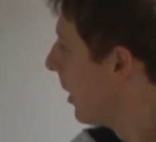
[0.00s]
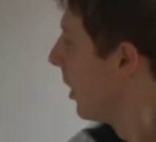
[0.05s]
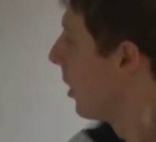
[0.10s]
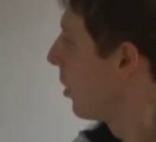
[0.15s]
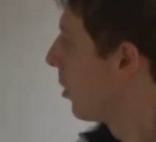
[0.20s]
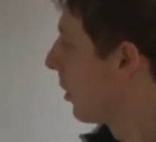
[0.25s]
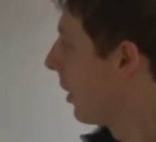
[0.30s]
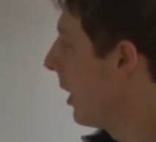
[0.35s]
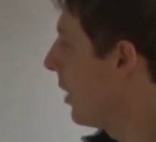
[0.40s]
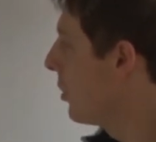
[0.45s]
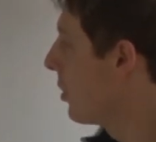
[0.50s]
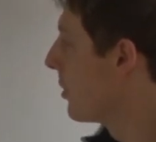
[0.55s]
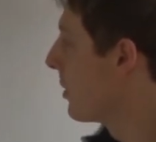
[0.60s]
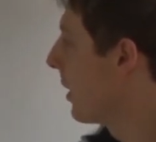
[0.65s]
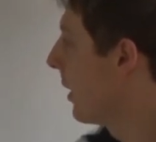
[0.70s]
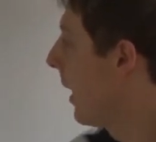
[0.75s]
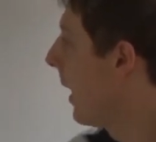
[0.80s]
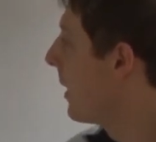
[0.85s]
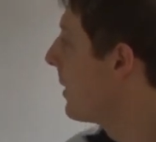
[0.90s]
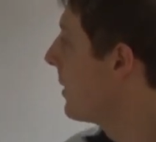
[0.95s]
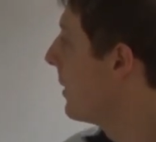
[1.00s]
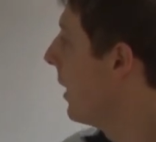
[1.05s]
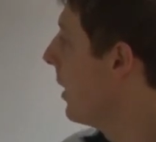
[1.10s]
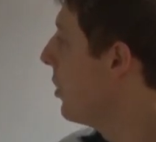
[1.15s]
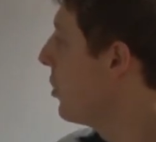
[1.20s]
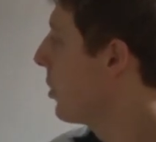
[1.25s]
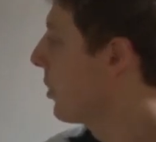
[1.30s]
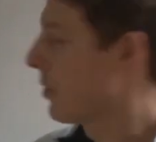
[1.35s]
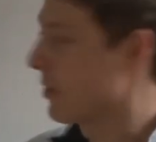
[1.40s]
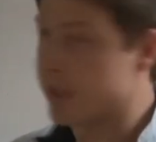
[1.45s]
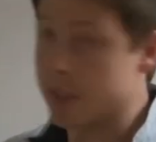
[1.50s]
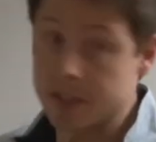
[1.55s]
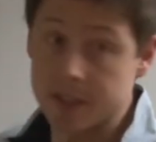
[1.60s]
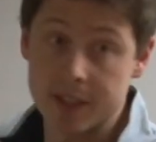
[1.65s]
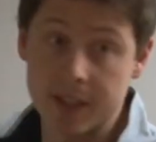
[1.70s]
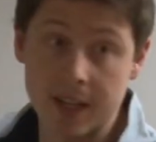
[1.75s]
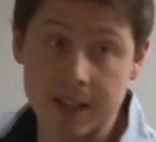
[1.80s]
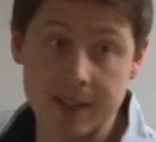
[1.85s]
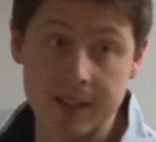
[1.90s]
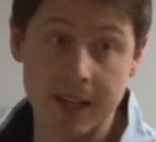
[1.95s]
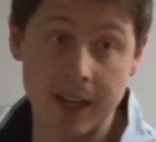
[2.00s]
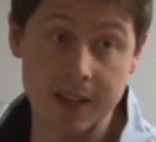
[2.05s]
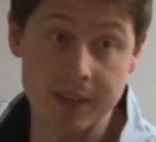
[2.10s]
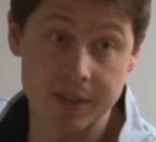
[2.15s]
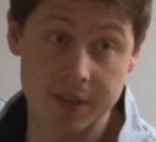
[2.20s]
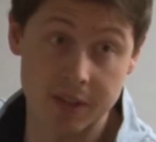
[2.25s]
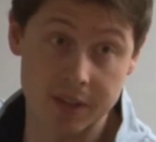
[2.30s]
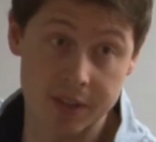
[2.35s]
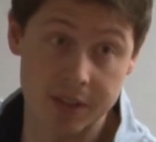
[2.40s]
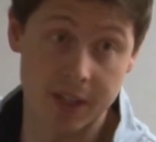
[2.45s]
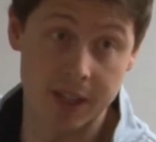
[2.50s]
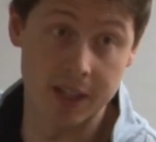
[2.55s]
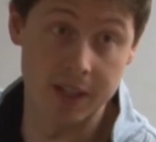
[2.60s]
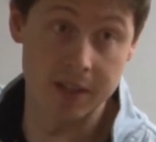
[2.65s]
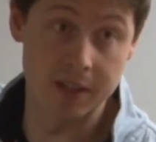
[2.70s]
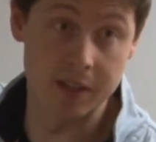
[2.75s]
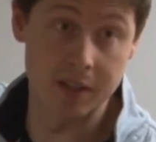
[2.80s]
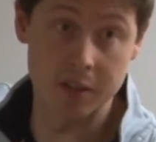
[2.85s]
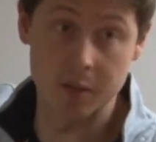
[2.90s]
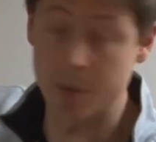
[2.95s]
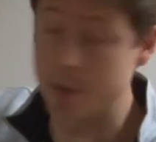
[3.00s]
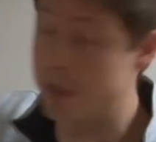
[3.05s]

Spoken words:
correlations that are as dangerous as the answer size. In this